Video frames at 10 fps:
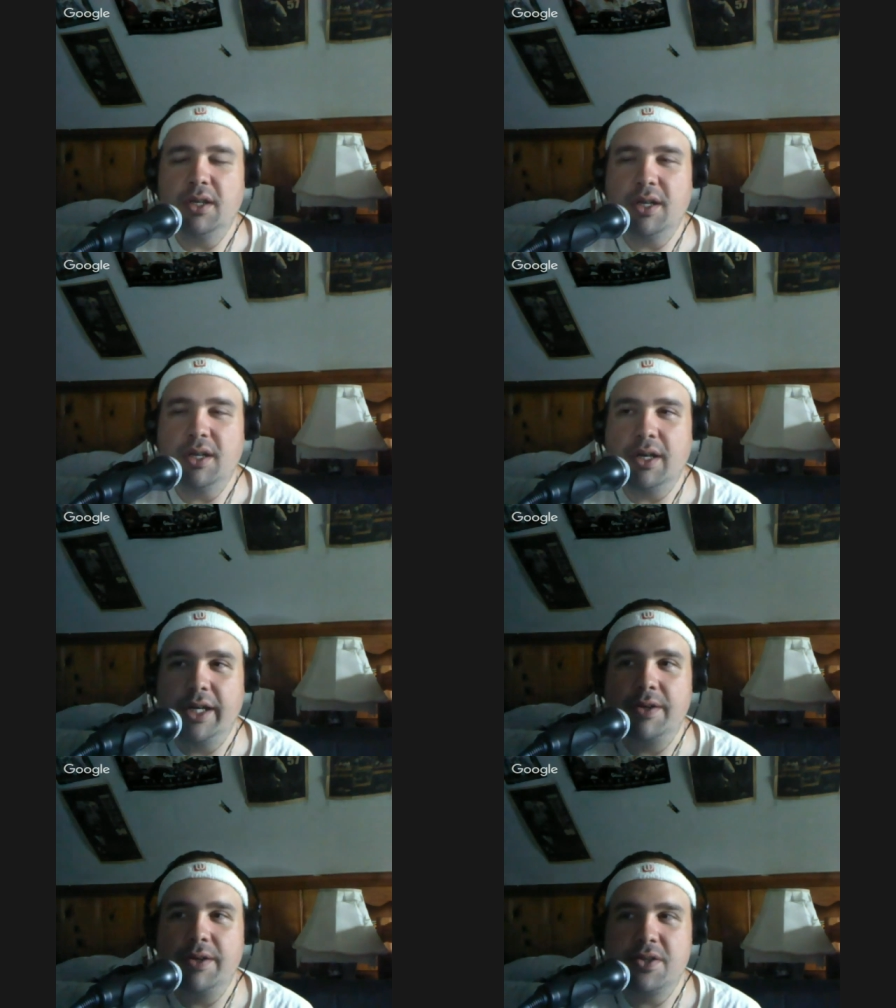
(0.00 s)

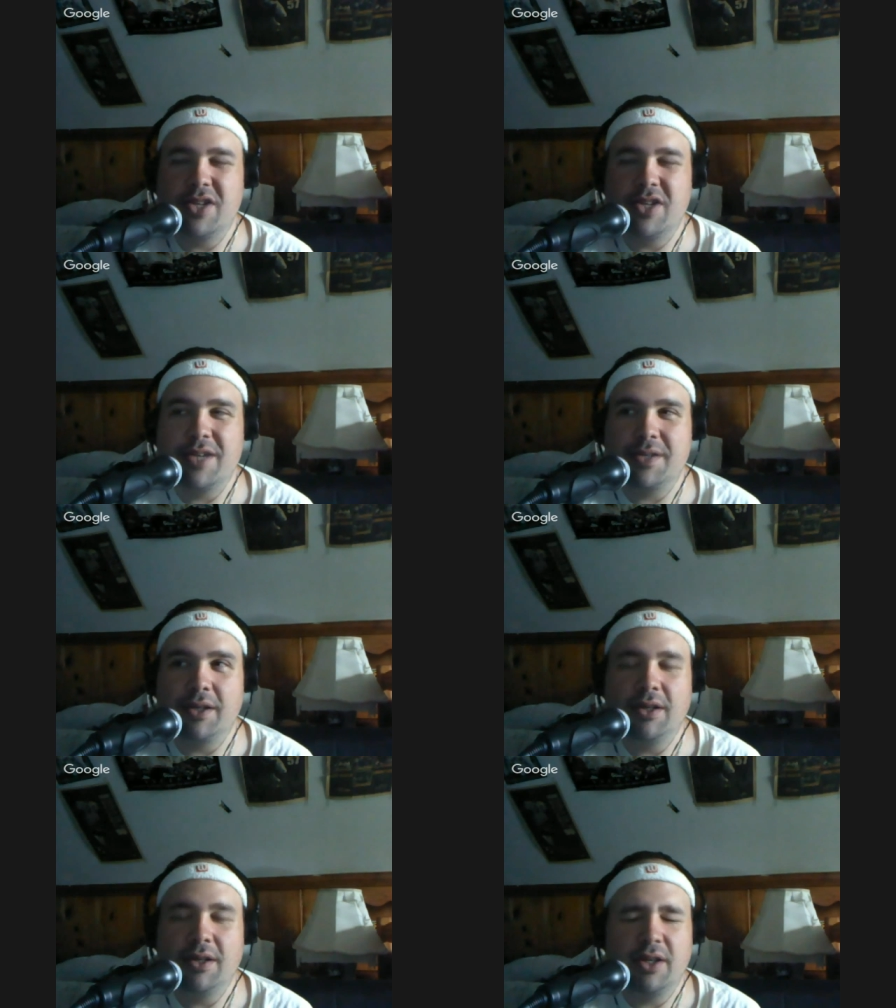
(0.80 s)
Harry suggested
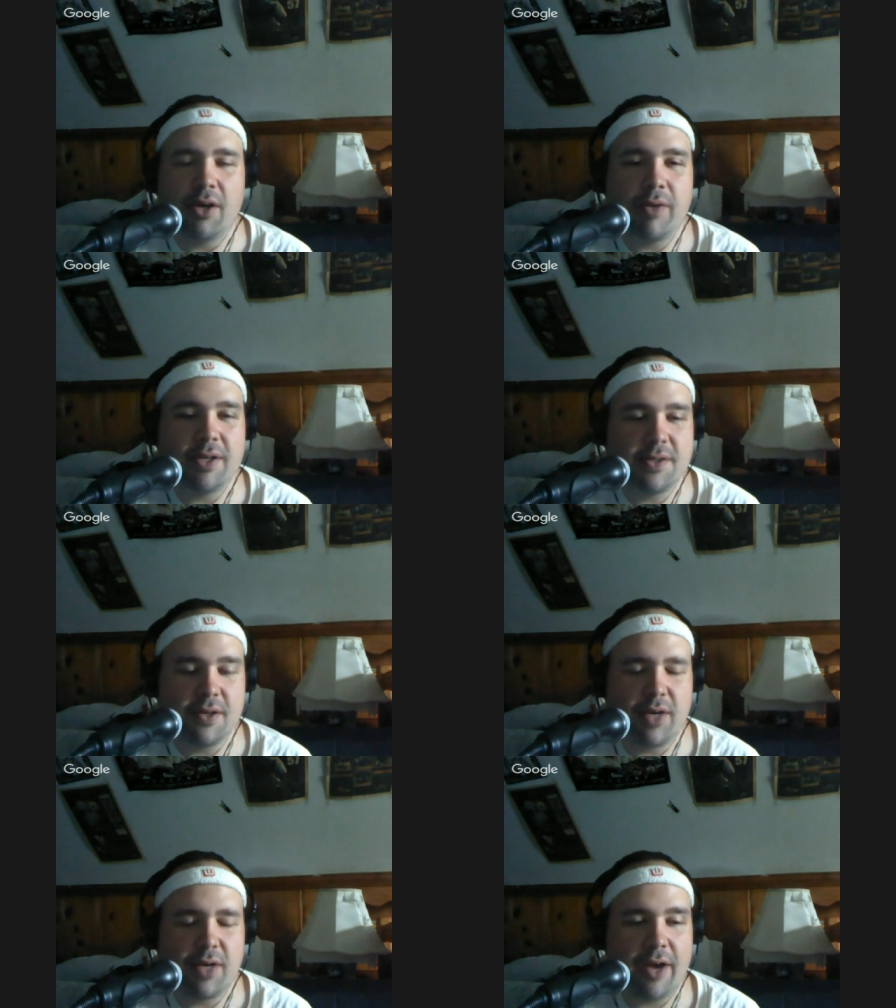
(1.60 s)
he go
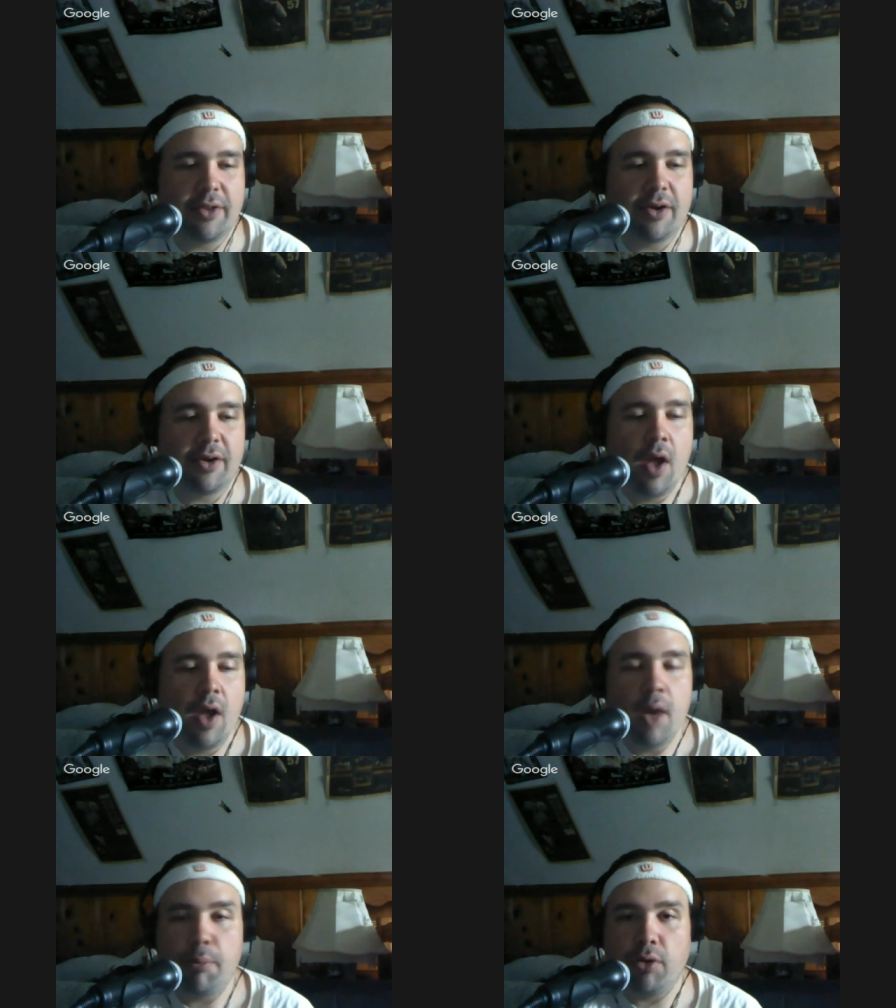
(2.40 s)
into, and now they're
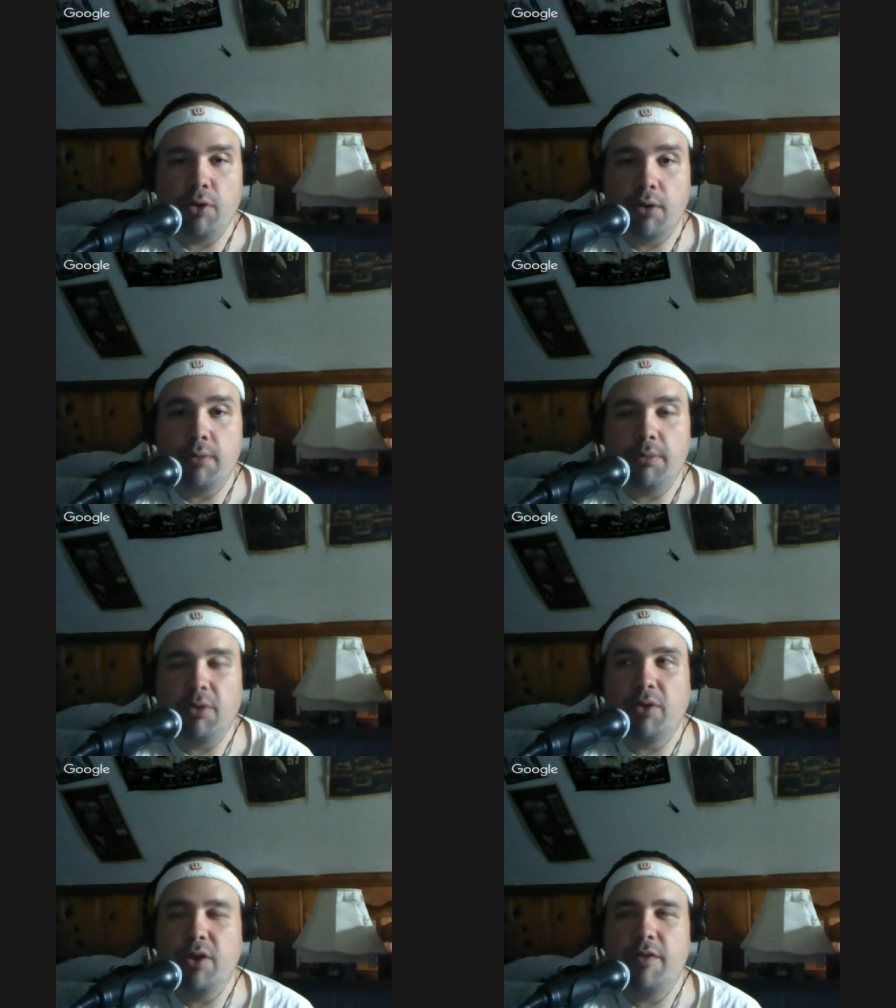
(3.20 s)
pulled
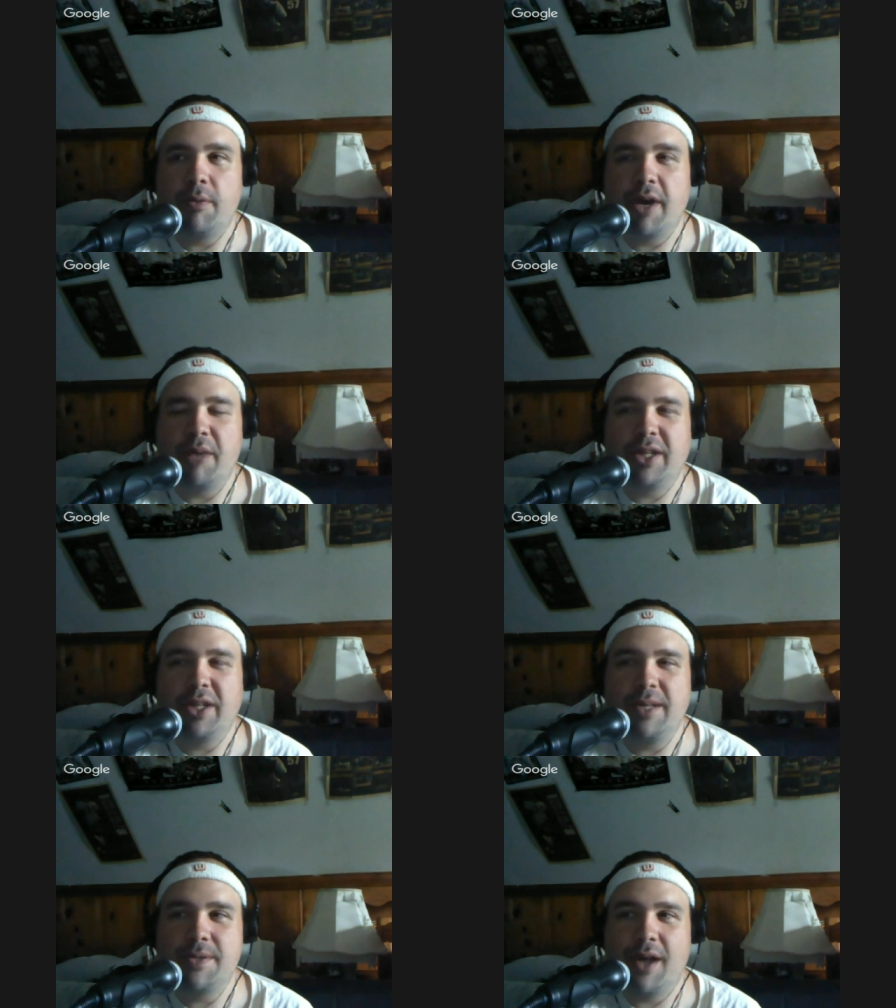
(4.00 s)
over by a
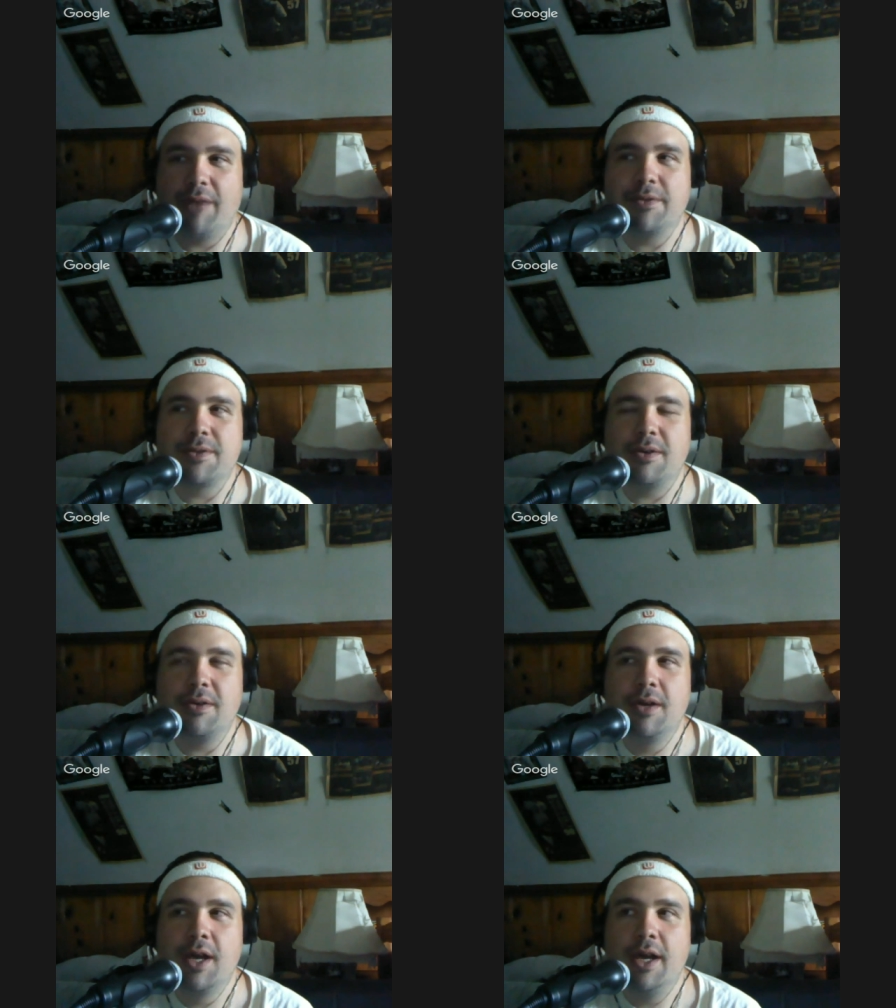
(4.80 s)
police officer
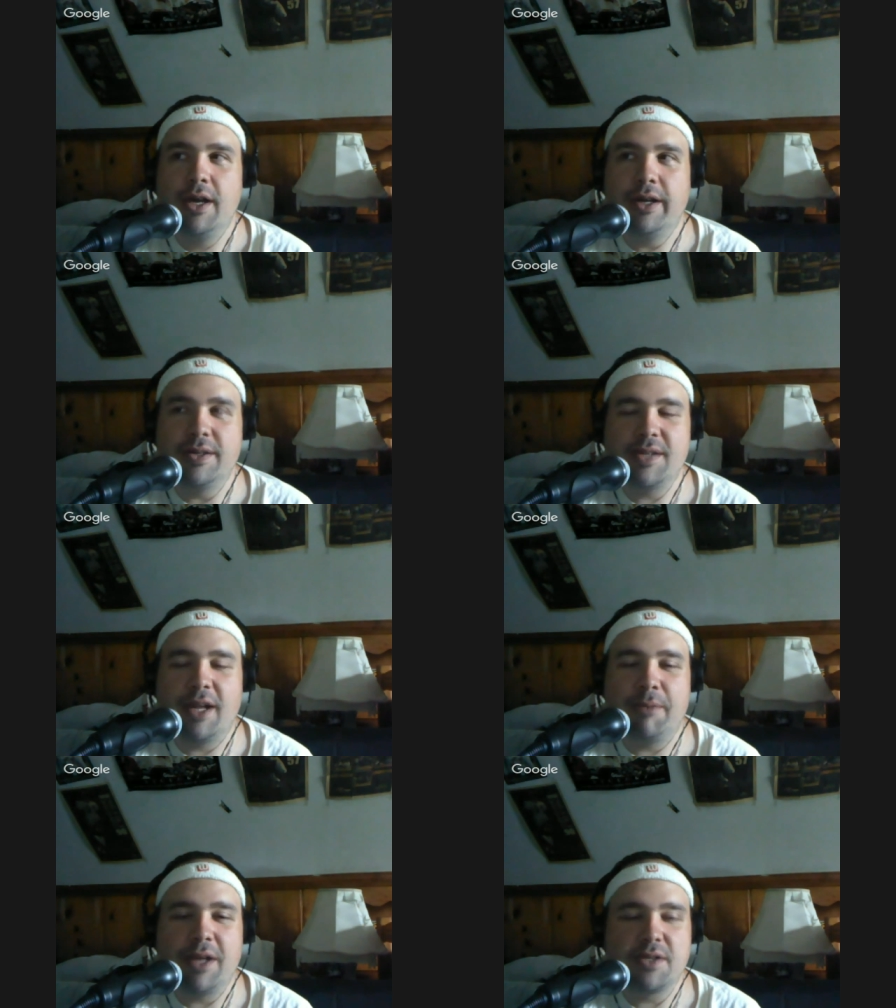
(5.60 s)
in the state
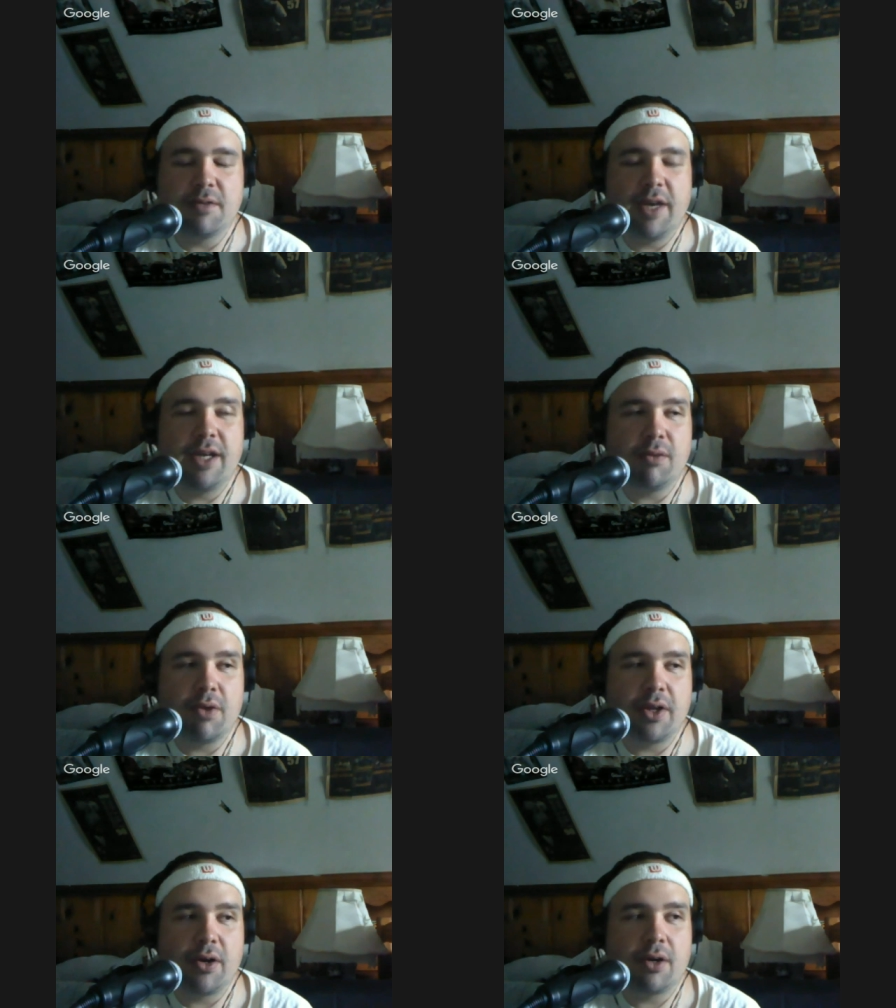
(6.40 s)
of Pennsylvania
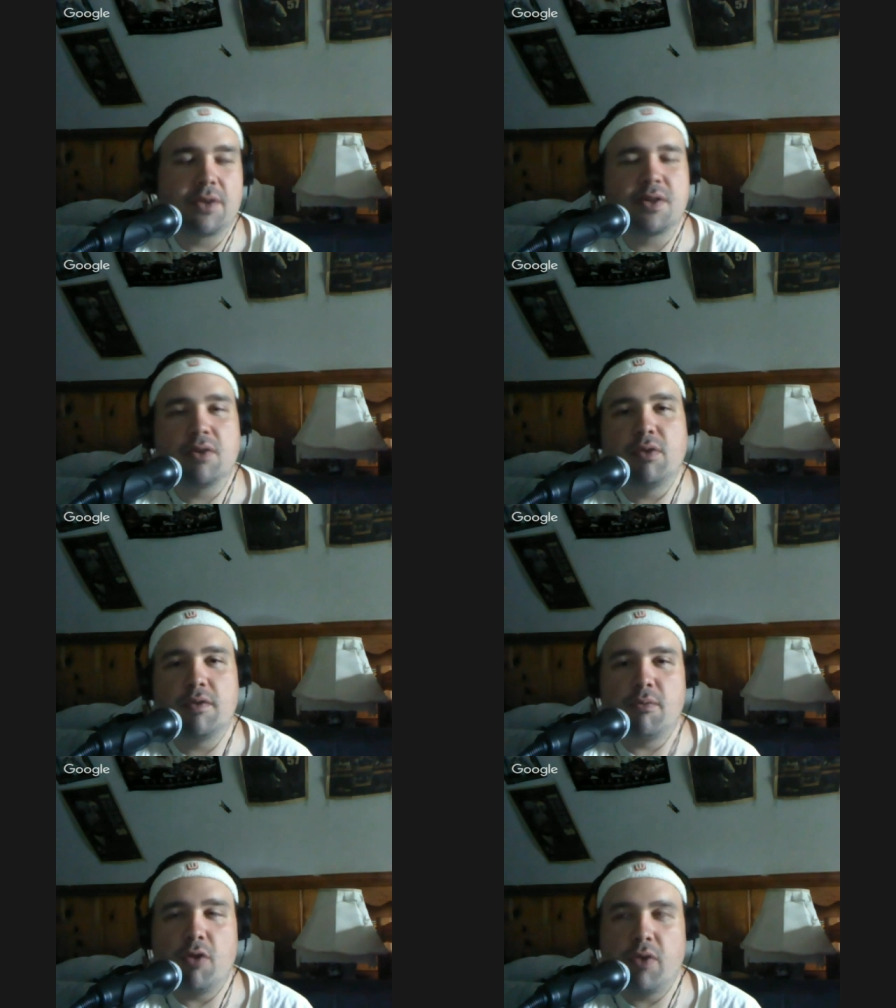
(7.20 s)
where they are, because they're going
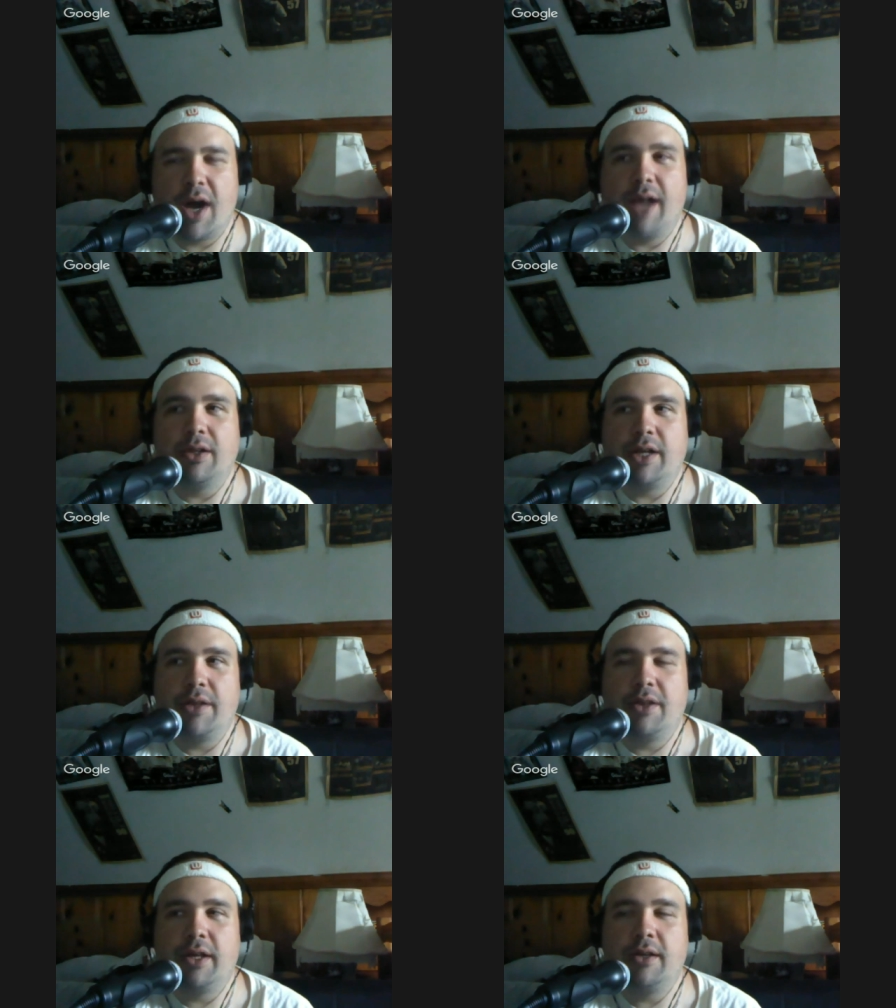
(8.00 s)
from Rhode Island, I
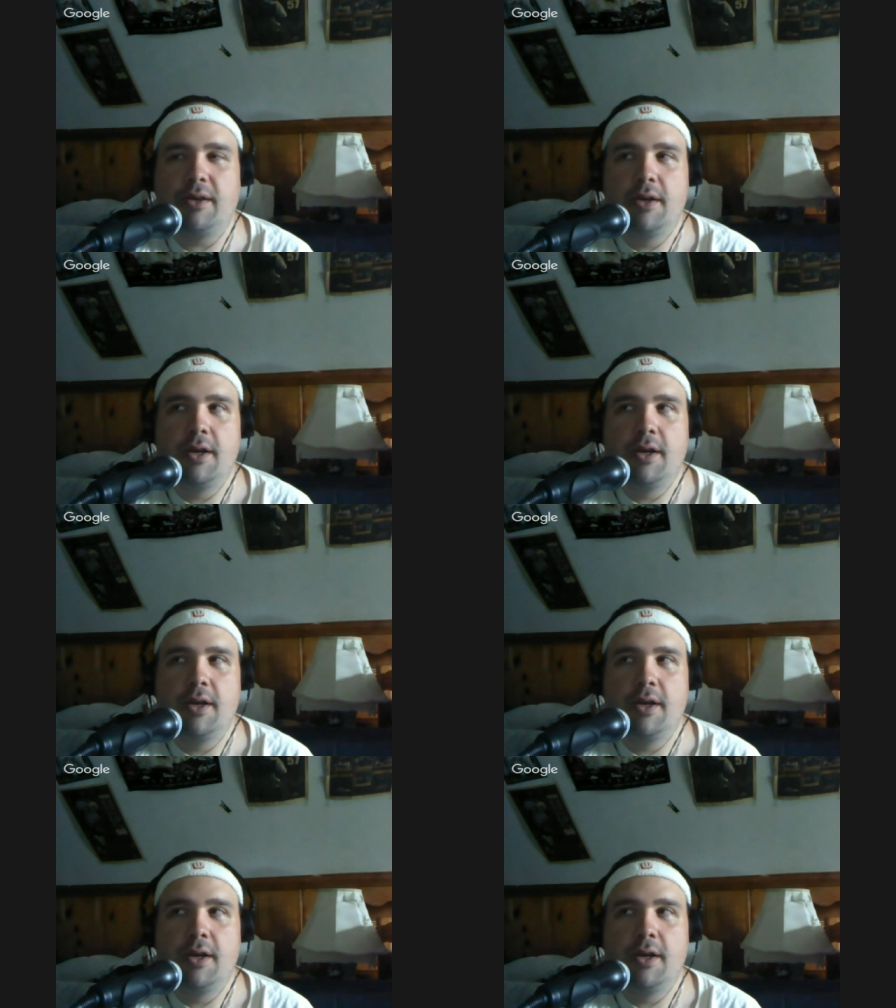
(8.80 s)
think.